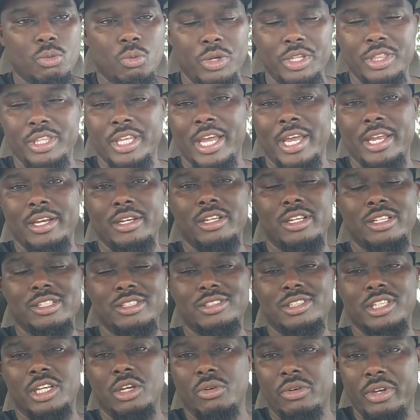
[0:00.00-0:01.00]
With that
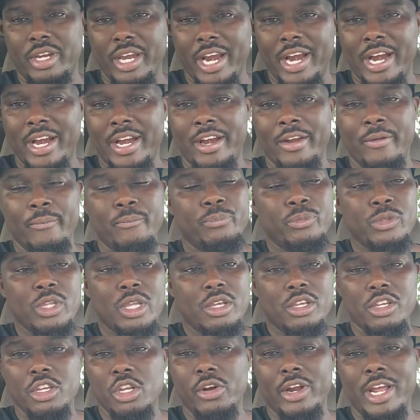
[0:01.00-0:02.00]
concealed carry,
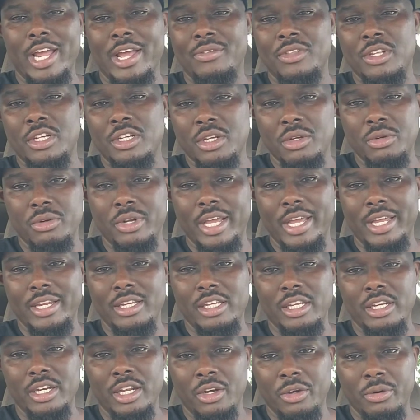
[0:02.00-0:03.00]
you don't have to do that,
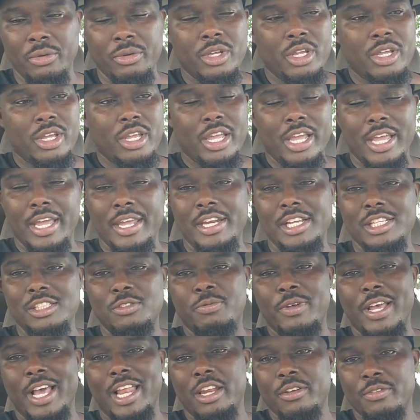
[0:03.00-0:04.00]
you know, and it's
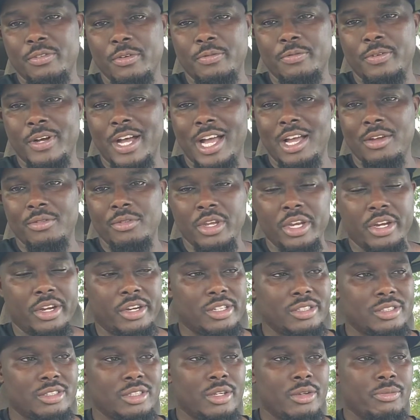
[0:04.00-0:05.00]
valid for five
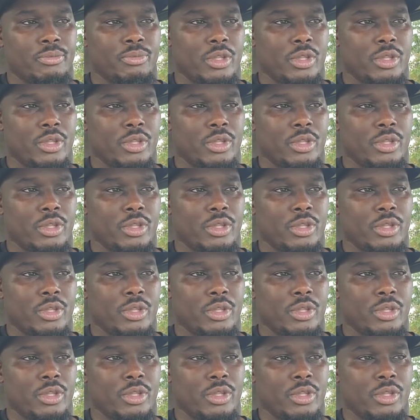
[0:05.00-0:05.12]
years.